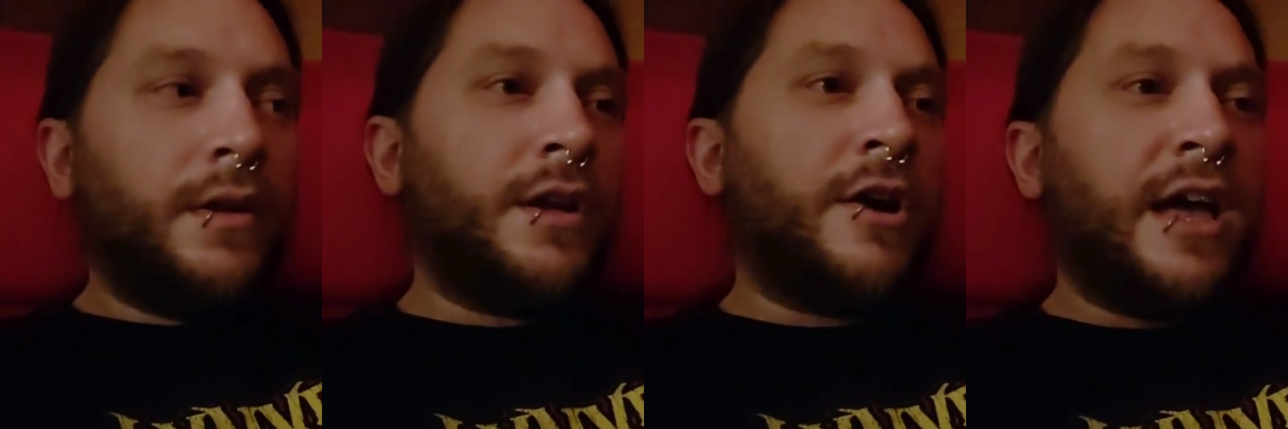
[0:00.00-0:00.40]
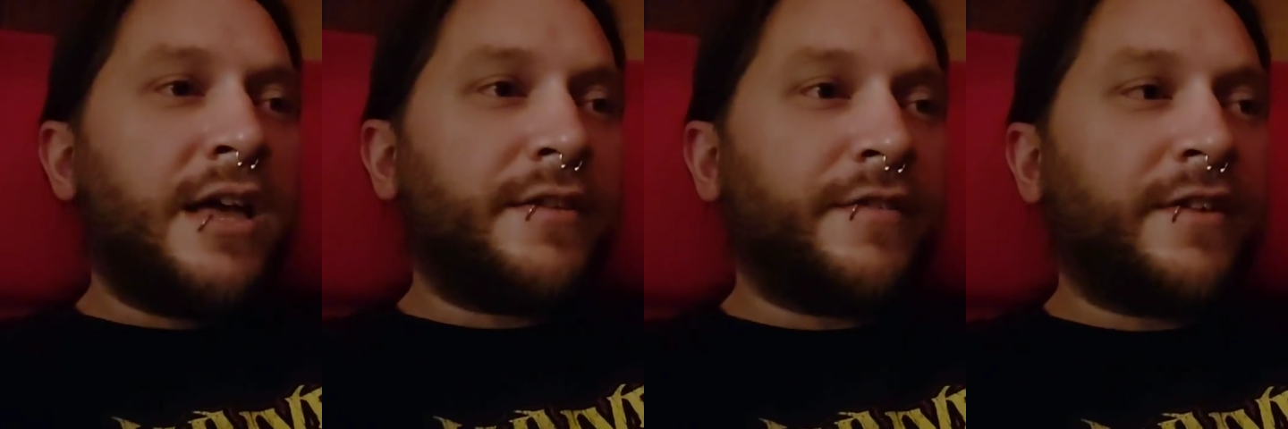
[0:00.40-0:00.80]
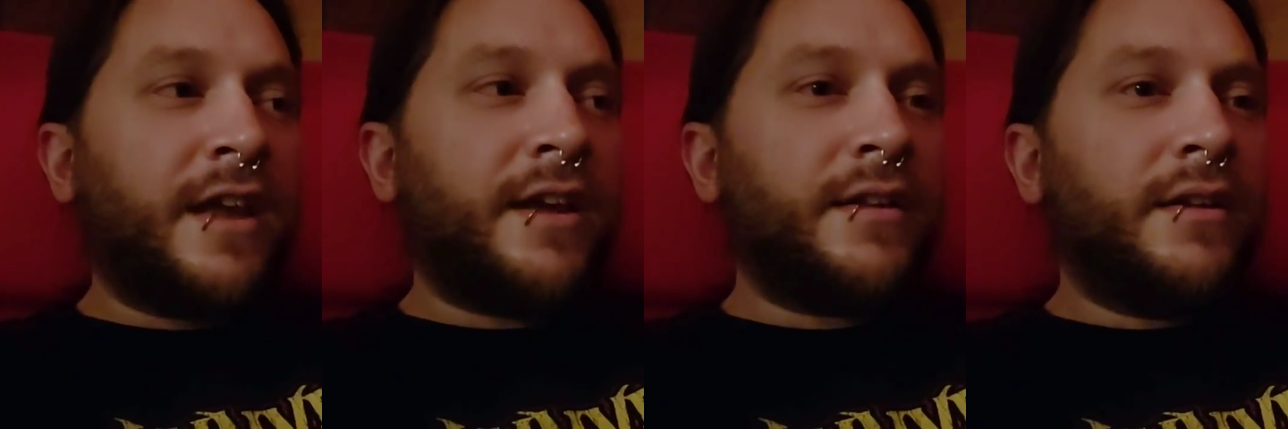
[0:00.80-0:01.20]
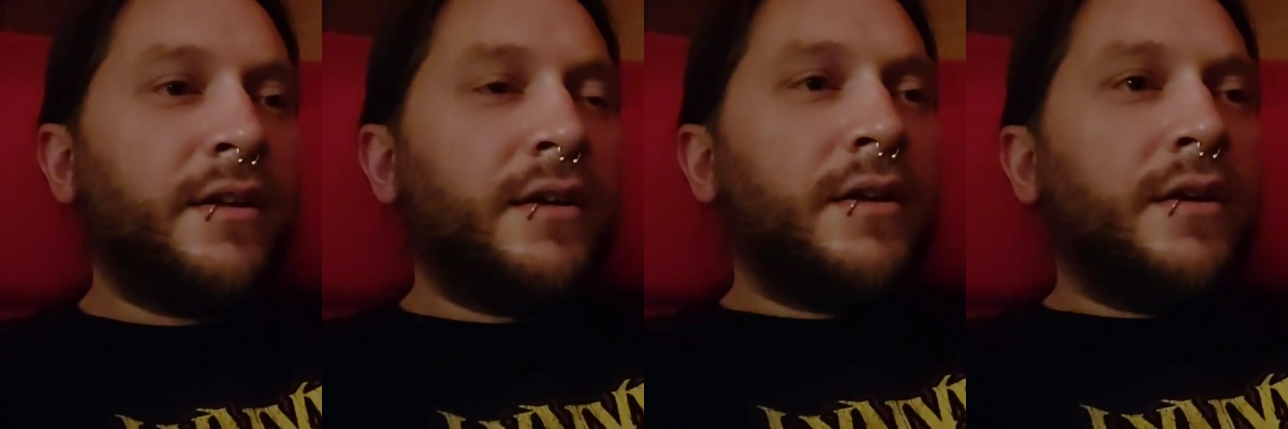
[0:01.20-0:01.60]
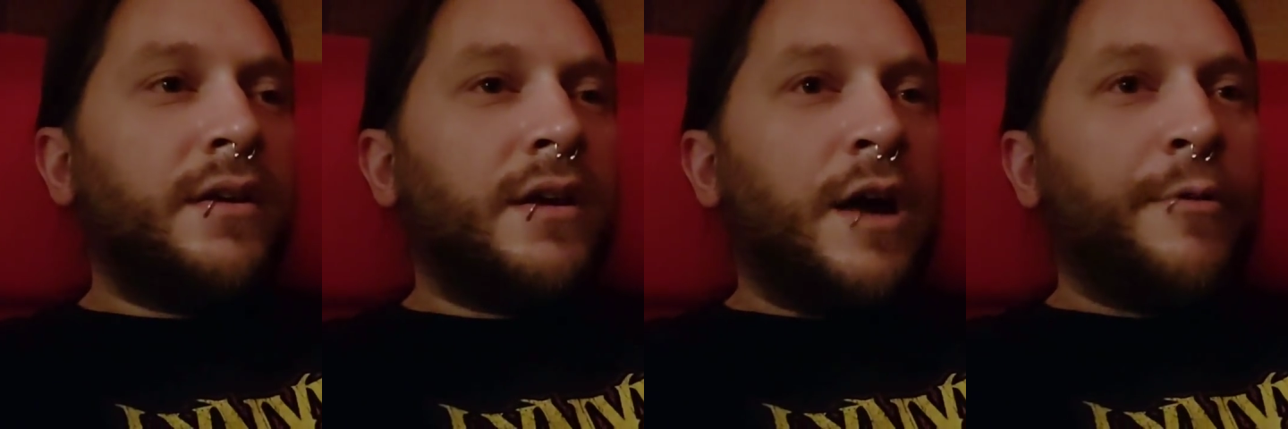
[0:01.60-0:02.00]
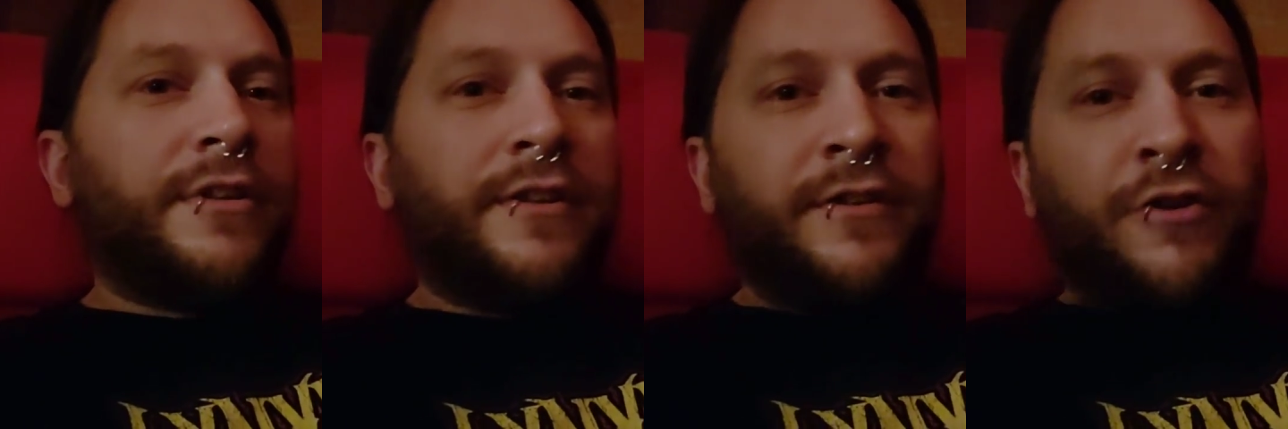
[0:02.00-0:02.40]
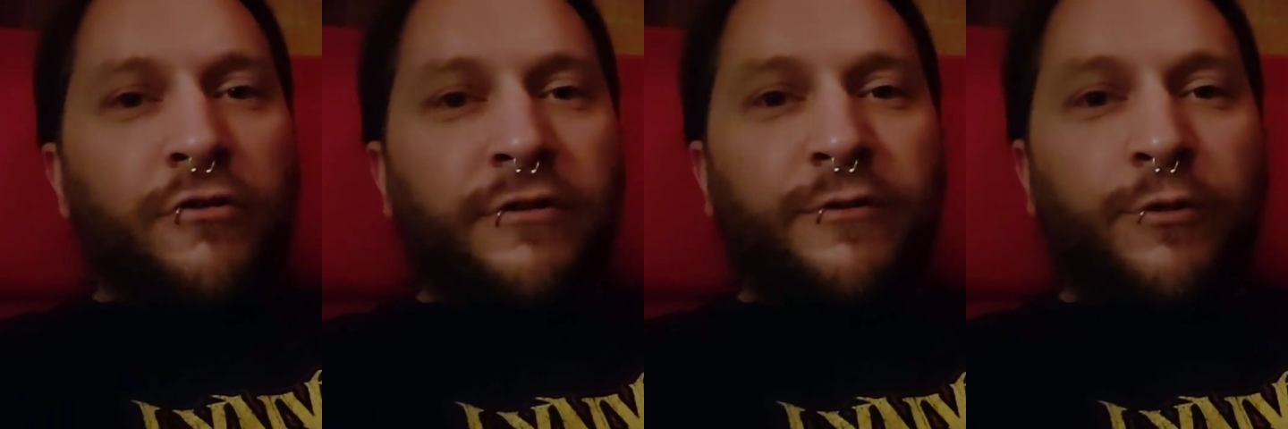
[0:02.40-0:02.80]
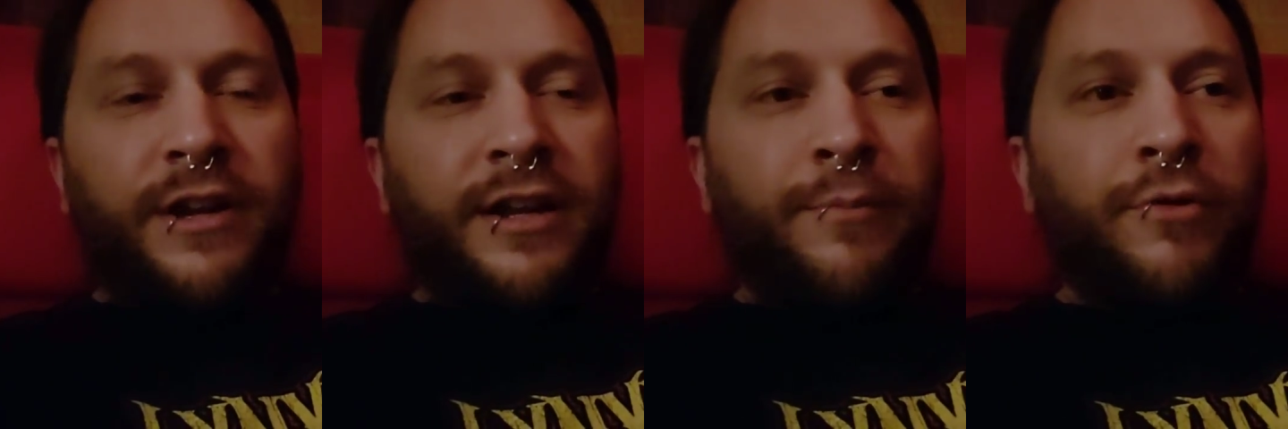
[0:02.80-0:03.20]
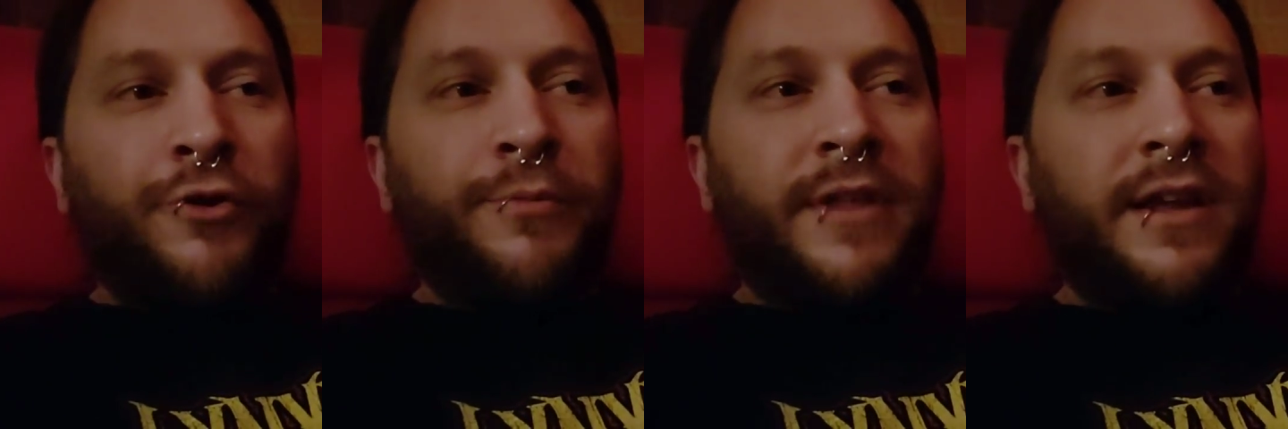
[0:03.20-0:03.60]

You know, I hate to say it. I went to the dollar store to get a broom.